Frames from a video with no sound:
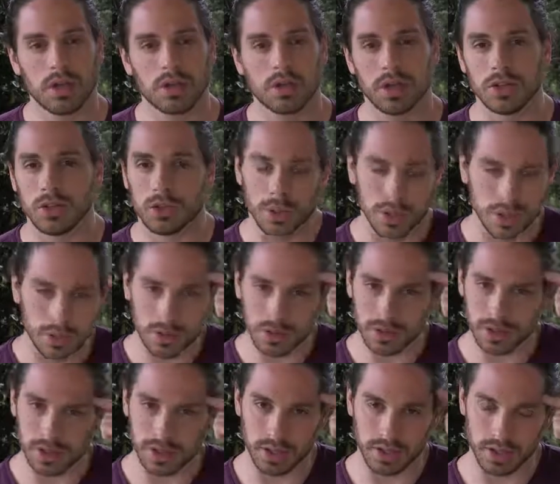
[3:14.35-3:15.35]
then you are
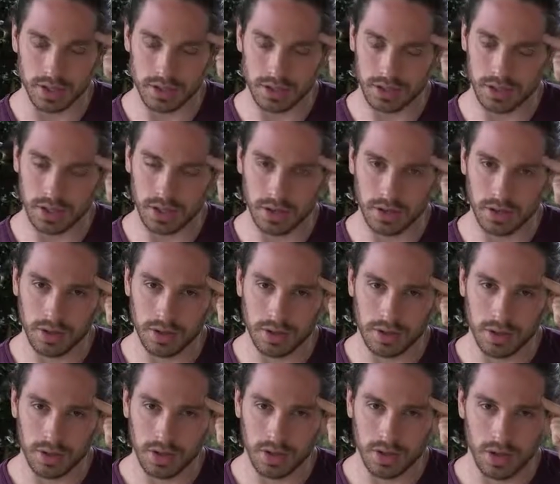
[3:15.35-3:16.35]
not thinking like,
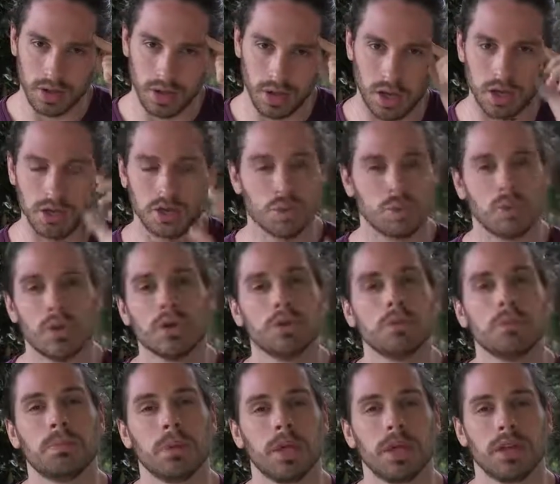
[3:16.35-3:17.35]
and you
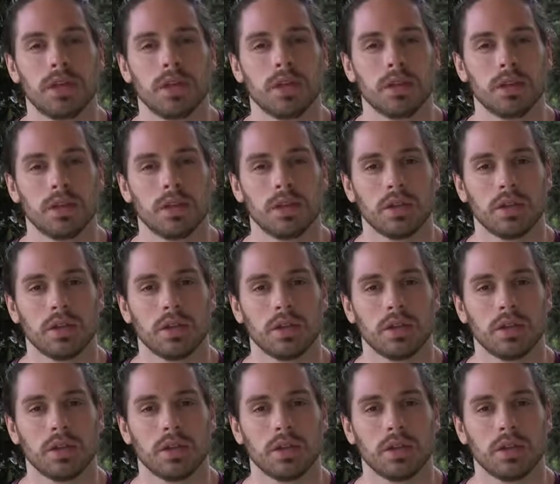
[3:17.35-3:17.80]
won't be